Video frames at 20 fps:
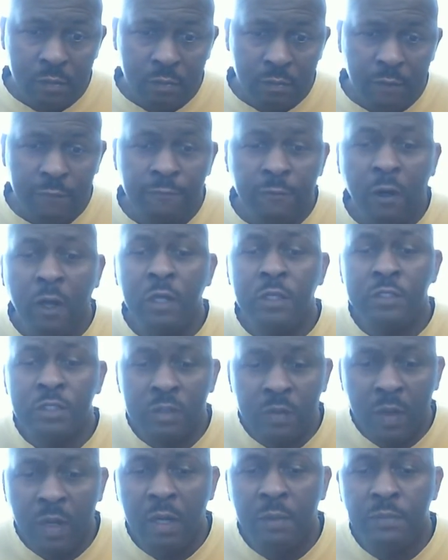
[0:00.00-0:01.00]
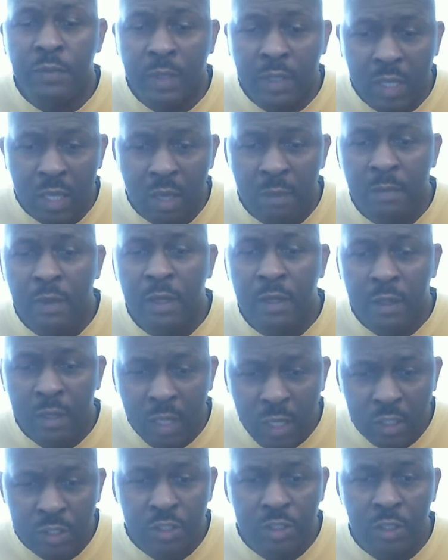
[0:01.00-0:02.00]
Before Israel became a
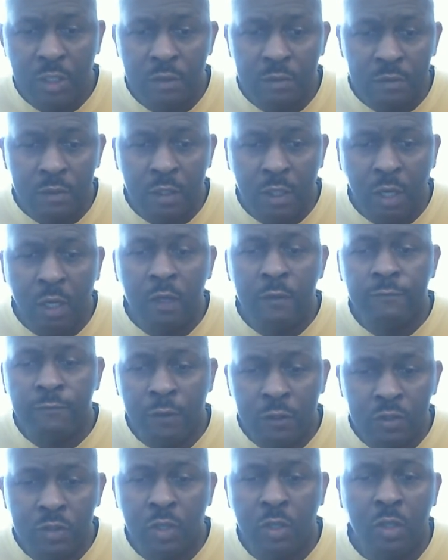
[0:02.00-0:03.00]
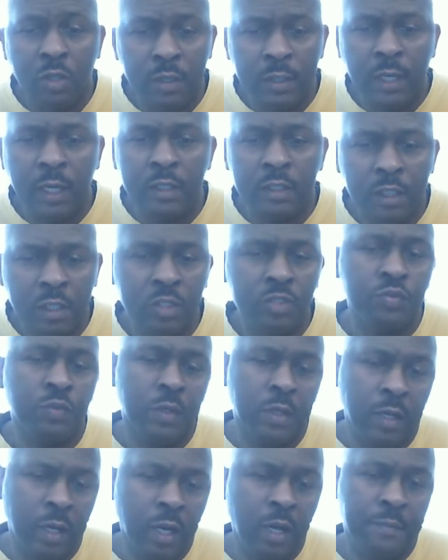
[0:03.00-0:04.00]
nation, God foretold that this
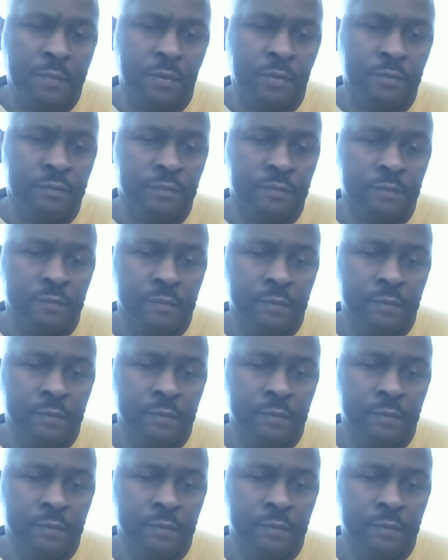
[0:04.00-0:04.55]
will happen,